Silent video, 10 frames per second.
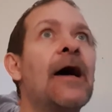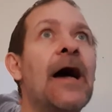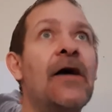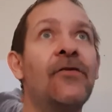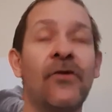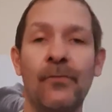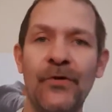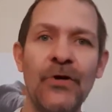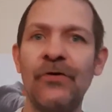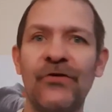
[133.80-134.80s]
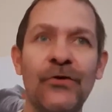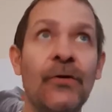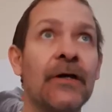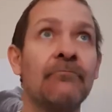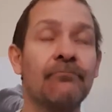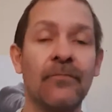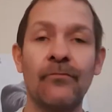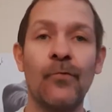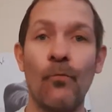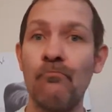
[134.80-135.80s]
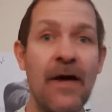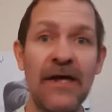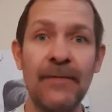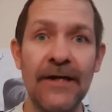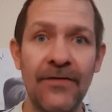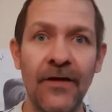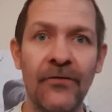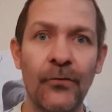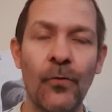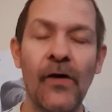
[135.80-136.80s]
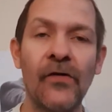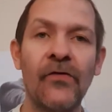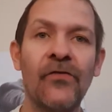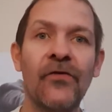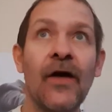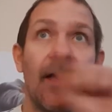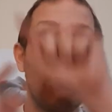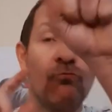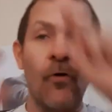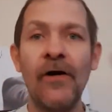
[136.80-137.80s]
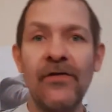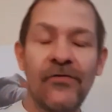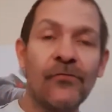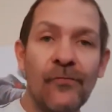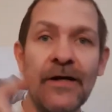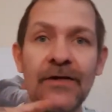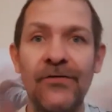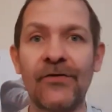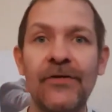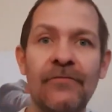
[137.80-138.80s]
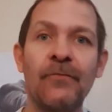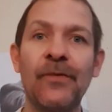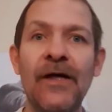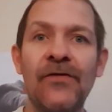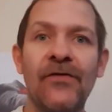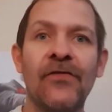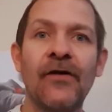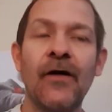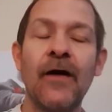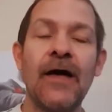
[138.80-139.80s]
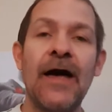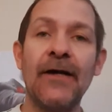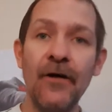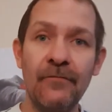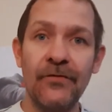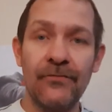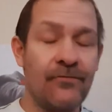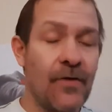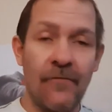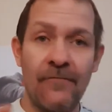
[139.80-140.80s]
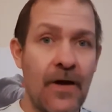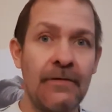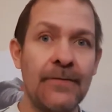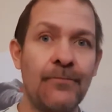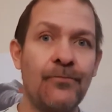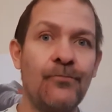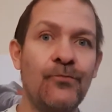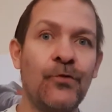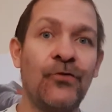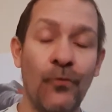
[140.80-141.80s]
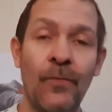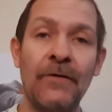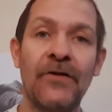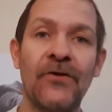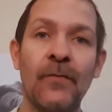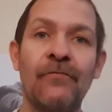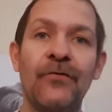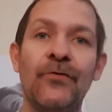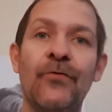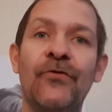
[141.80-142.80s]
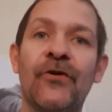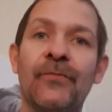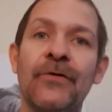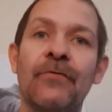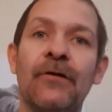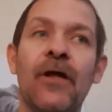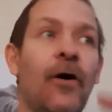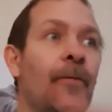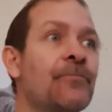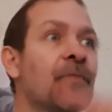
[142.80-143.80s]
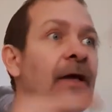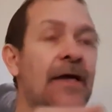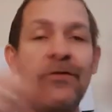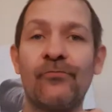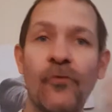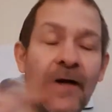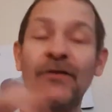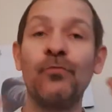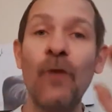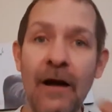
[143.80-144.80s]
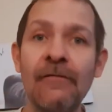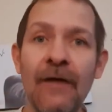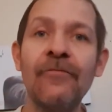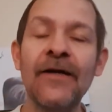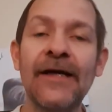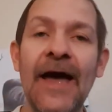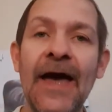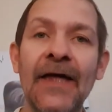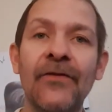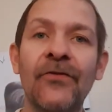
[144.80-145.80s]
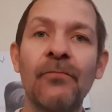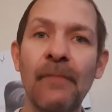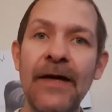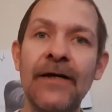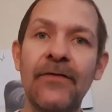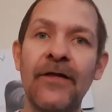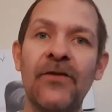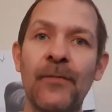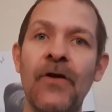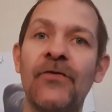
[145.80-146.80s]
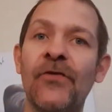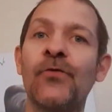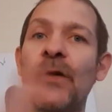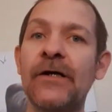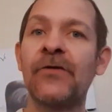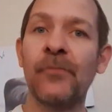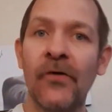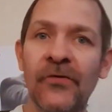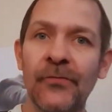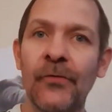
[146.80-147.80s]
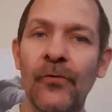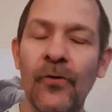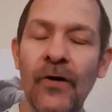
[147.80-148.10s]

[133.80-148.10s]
as the computer is doing many things at once, it writes and reads to different places, and over a very short period of time, if you use your computer a lot, it's writing to wherever it can to make the experience as quick as possible.